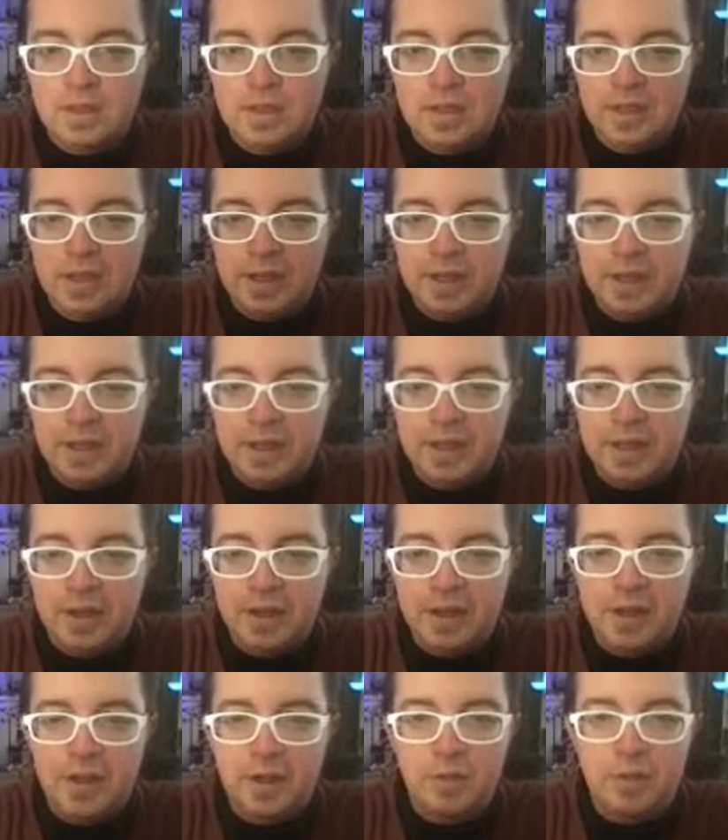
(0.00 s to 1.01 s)
Edit, edit,
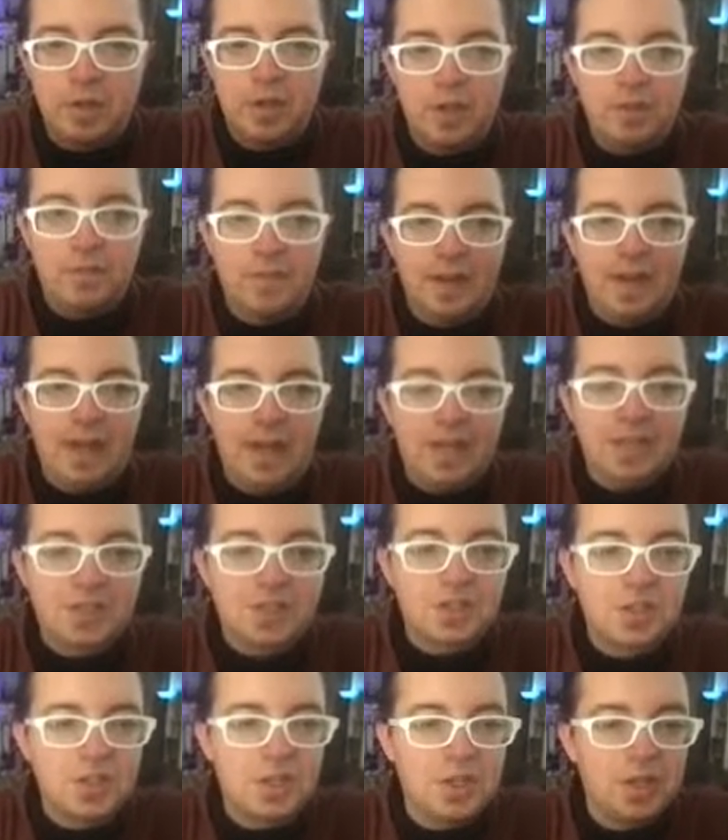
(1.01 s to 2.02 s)
edit really
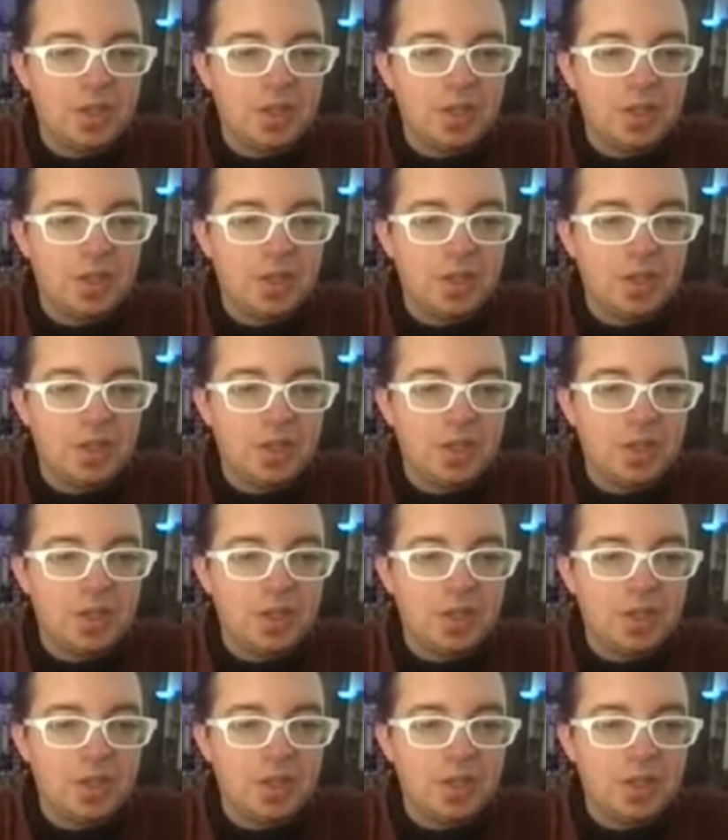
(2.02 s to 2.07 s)
fast.